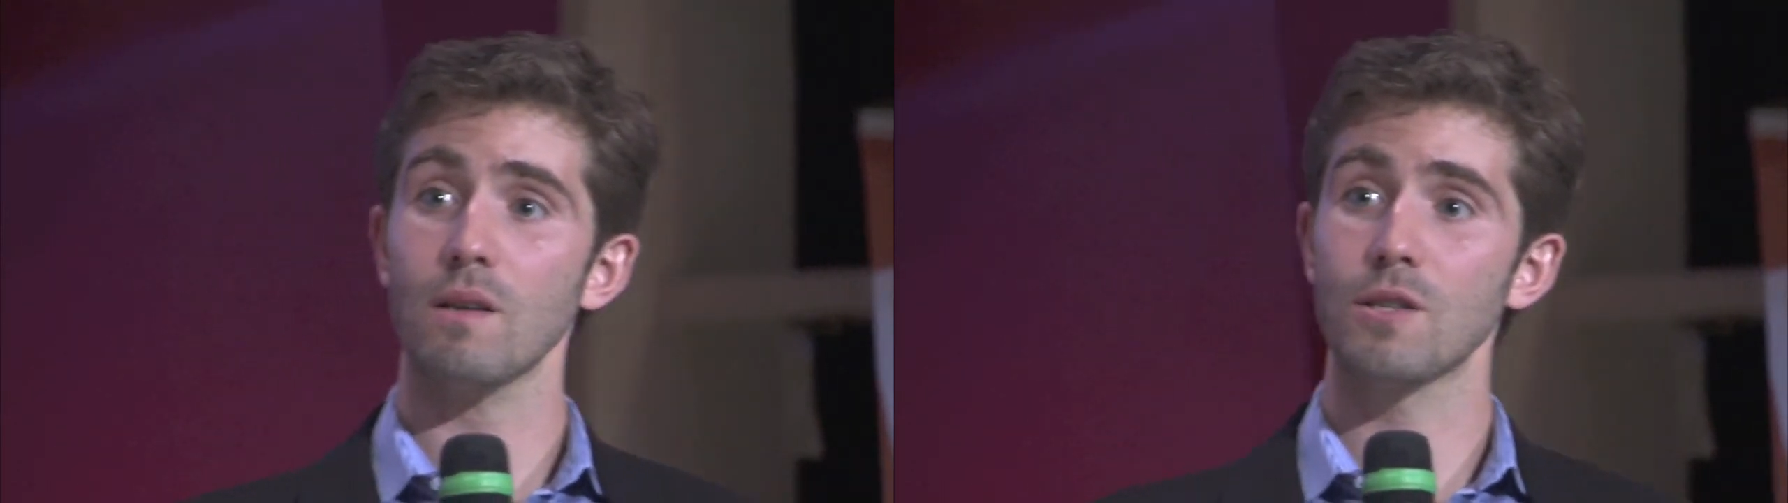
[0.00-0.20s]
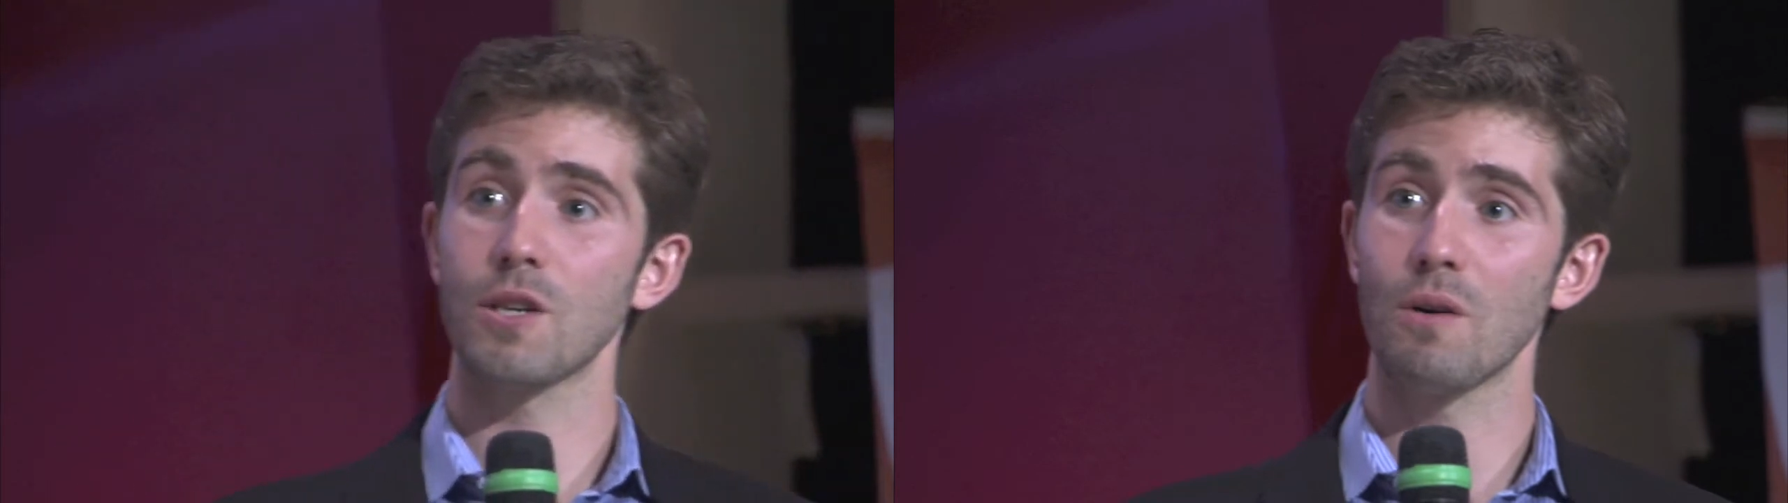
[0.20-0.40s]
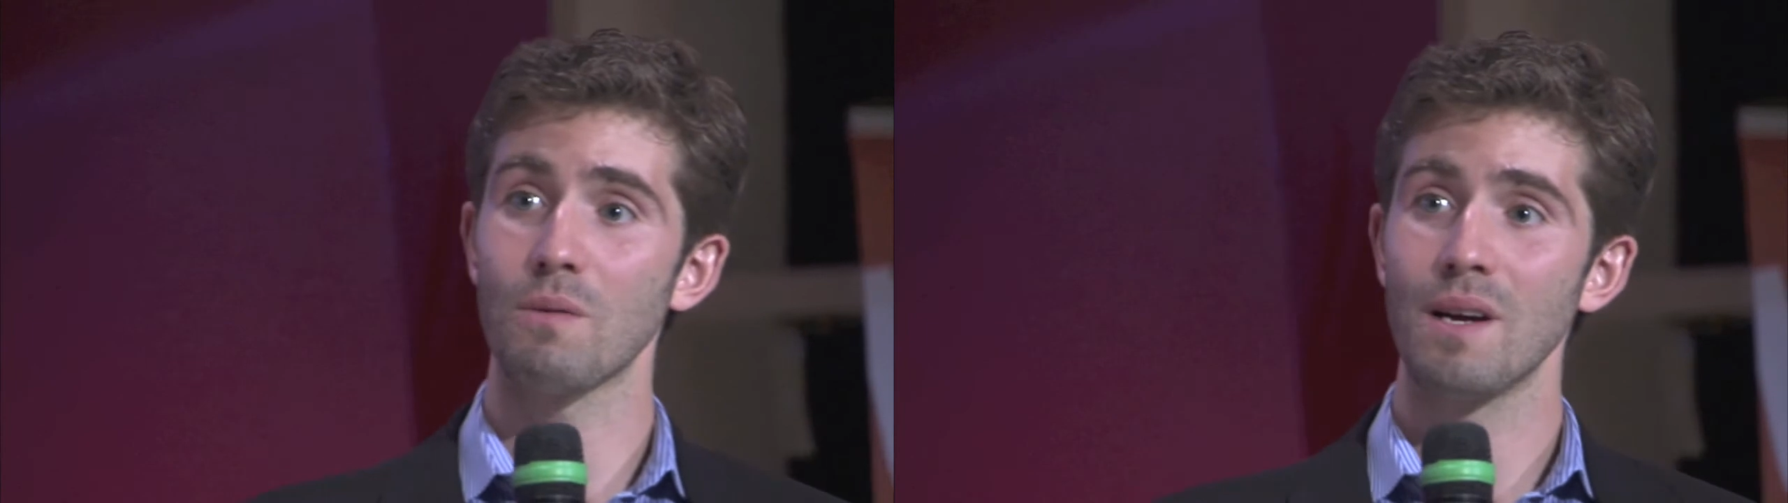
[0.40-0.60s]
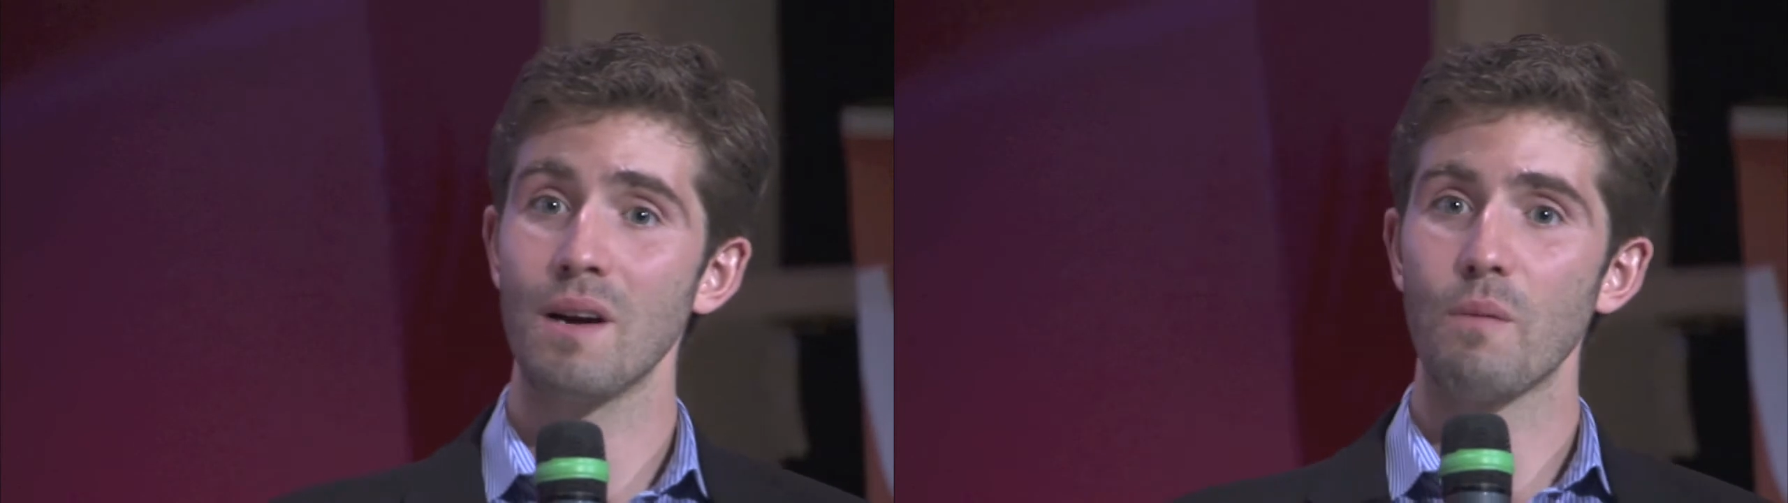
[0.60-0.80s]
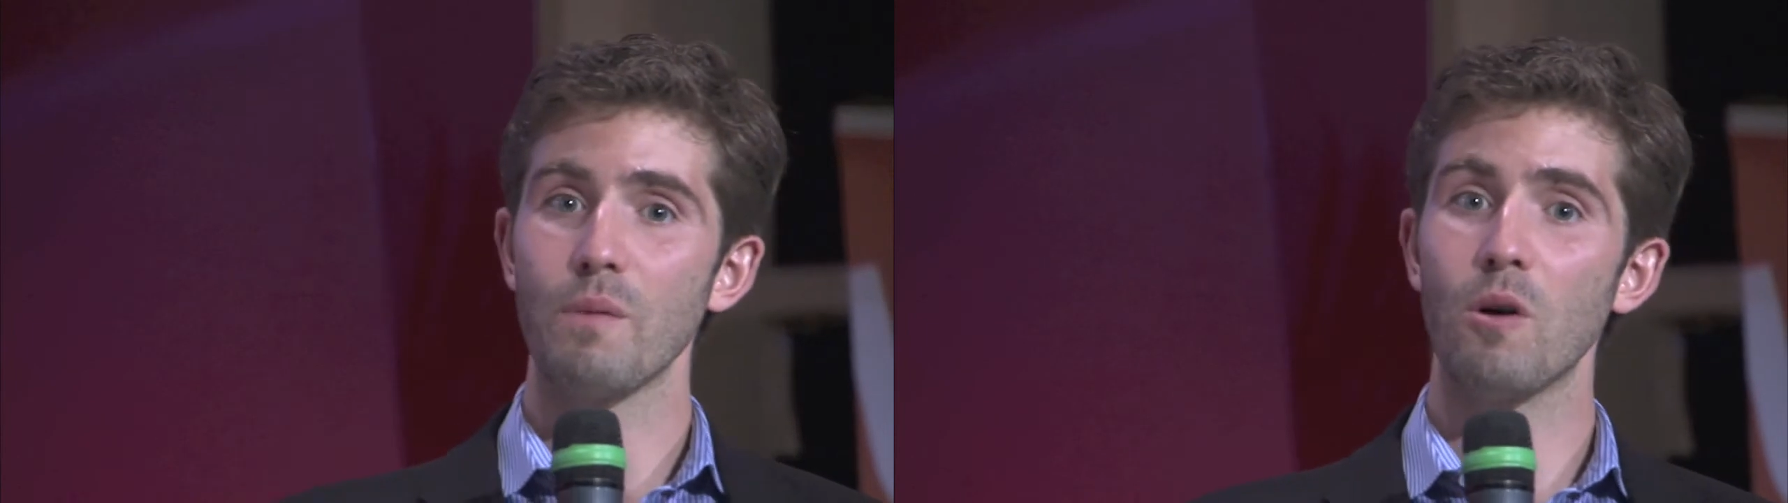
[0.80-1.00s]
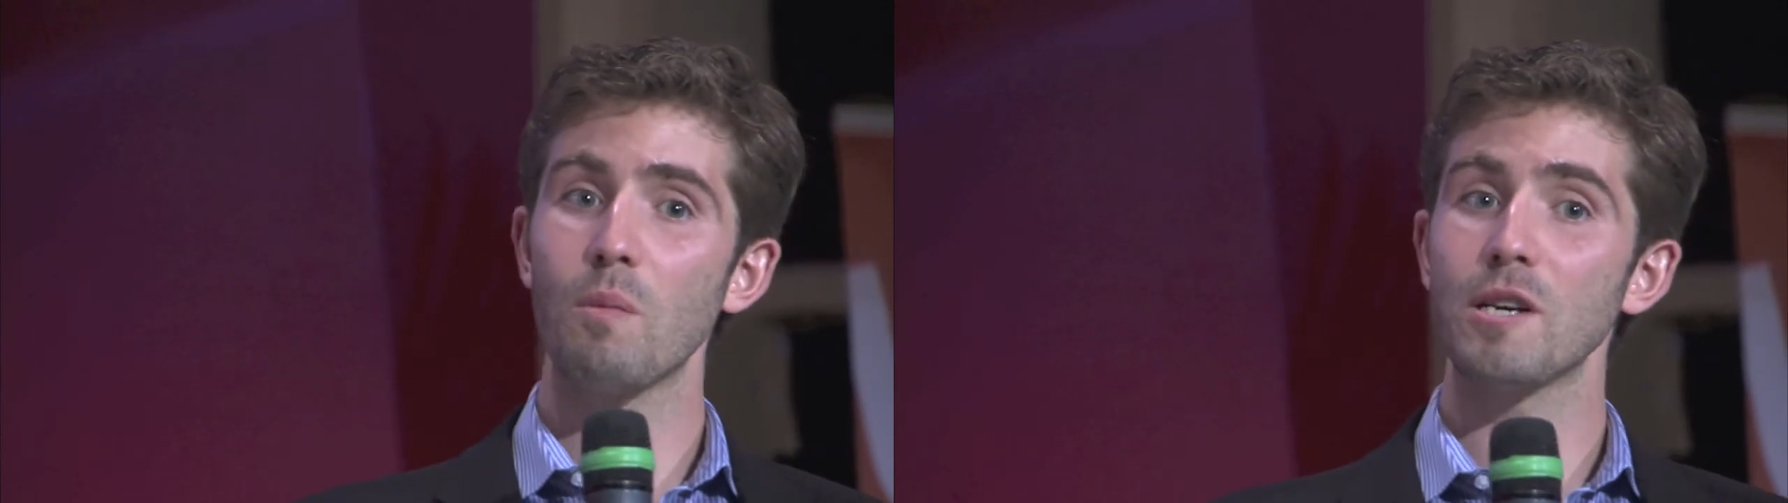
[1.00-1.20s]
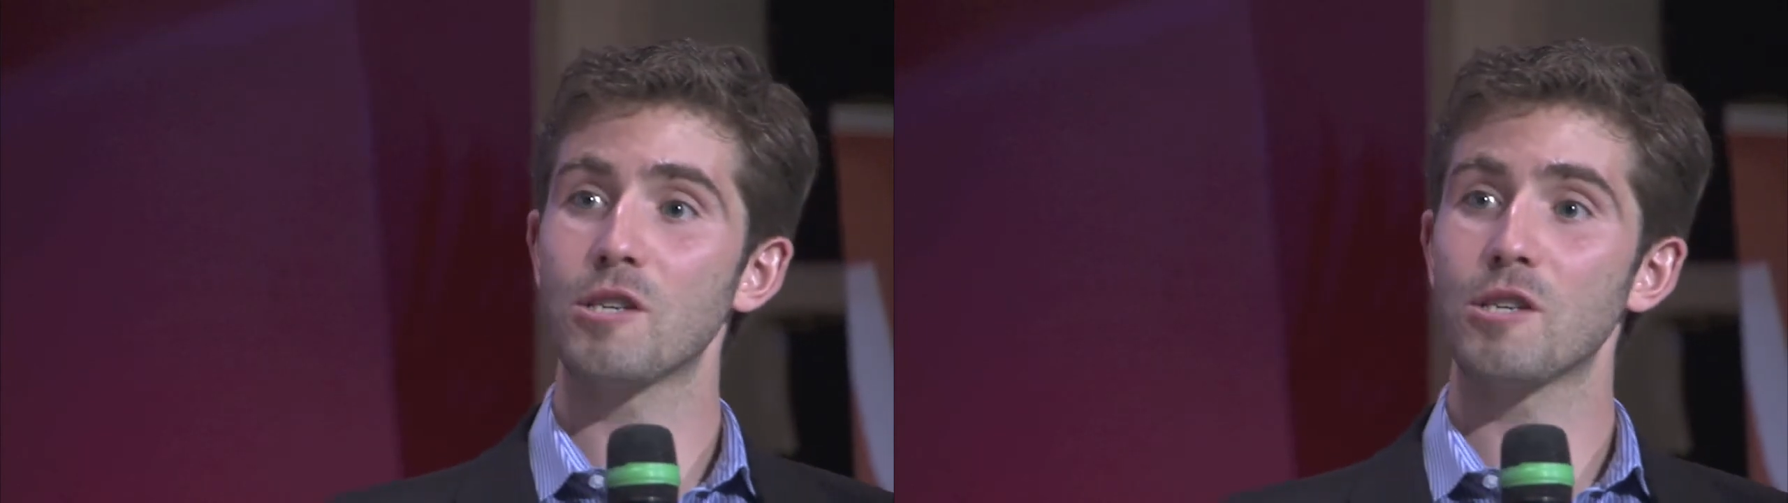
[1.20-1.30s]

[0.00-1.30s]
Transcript: So nobody